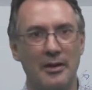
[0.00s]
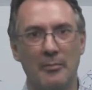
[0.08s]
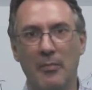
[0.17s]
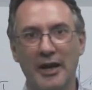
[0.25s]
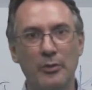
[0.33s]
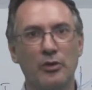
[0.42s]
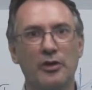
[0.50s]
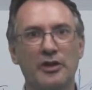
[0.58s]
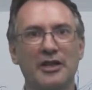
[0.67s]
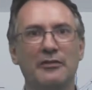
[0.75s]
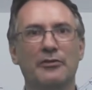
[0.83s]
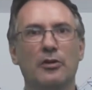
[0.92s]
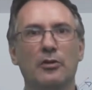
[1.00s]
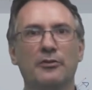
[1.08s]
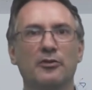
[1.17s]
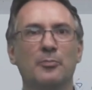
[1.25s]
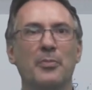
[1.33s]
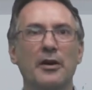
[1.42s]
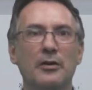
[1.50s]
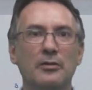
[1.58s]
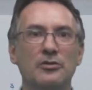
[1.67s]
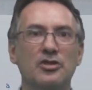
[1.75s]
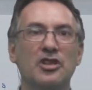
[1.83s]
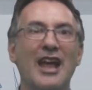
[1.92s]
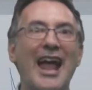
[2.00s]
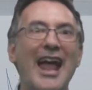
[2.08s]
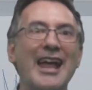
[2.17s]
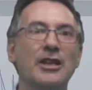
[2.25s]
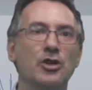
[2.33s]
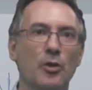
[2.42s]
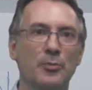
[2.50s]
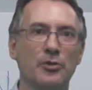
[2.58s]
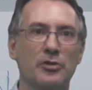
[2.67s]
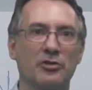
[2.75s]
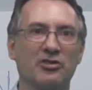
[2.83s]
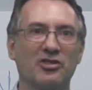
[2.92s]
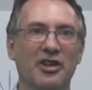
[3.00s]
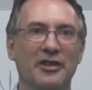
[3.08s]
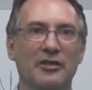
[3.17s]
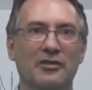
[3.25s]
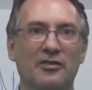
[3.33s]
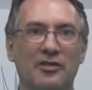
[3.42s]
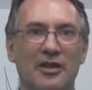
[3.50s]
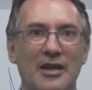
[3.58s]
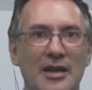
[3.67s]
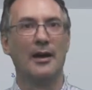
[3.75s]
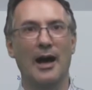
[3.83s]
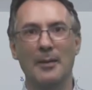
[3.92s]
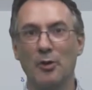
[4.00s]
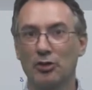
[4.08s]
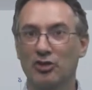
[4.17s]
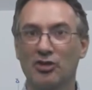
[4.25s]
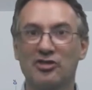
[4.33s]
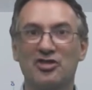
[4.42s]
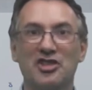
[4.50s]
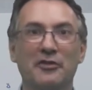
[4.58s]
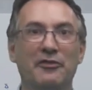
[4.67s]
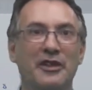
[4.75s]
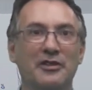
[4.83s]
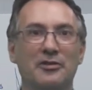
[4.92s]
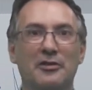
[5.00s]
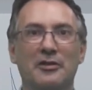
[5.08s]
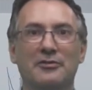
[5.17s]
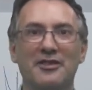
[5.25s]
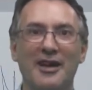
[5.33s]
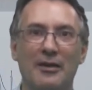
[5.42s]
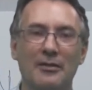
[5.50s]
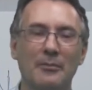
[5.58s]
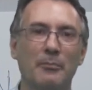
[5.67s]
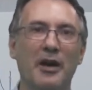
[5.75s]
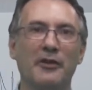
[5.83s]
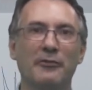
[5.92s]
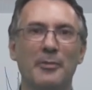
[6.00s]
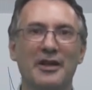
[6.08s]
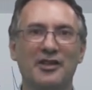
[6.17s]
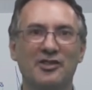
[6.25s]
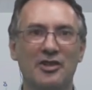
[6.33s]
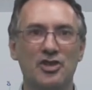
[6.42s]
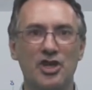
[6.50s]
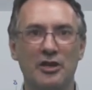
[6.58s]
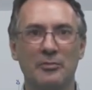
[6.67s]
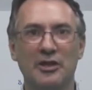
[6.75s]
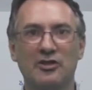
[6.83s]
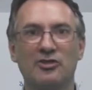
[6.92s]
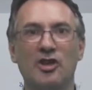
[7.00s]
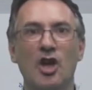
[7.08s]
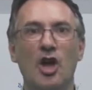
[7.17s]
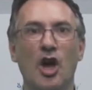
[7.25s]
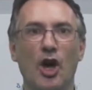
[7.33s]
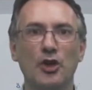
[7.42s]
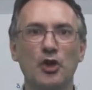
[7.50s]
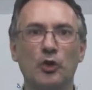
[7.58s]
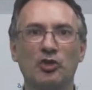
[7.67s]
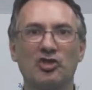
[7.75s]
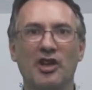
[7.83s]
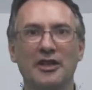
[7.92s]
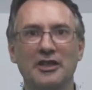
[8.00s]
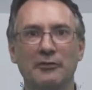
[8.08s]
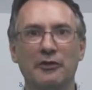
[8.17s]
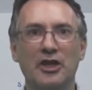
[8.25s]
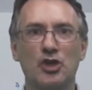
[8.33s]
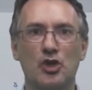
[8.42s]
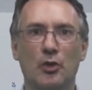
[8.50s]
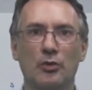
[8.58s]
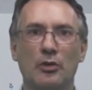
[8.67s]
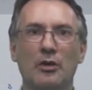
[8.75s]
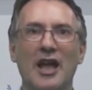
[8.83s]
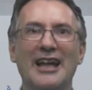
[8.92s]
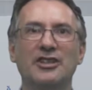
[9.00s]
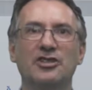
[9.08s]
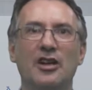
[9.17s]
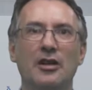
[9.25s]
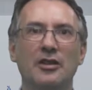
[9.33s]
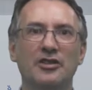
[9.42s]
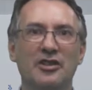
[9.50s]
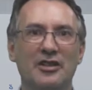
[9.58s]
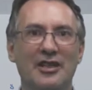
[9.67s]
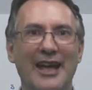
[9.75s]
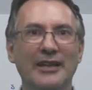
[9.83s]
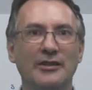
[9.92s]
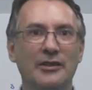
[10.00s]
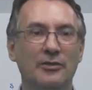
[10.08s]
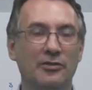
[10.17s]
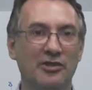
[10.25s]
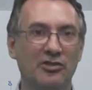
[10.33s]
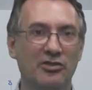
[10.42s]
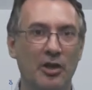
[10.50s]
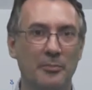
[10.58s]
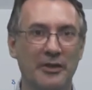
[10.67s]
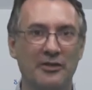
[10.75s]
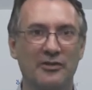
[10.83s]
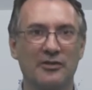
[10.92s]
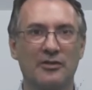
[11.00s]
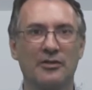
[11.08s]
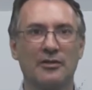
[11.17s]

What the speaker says: My work involves biology and computer science. I'm also the chief editor of NAR, Bioinformatics and Genomics, a new scientific journal entirely dedicated to these topics.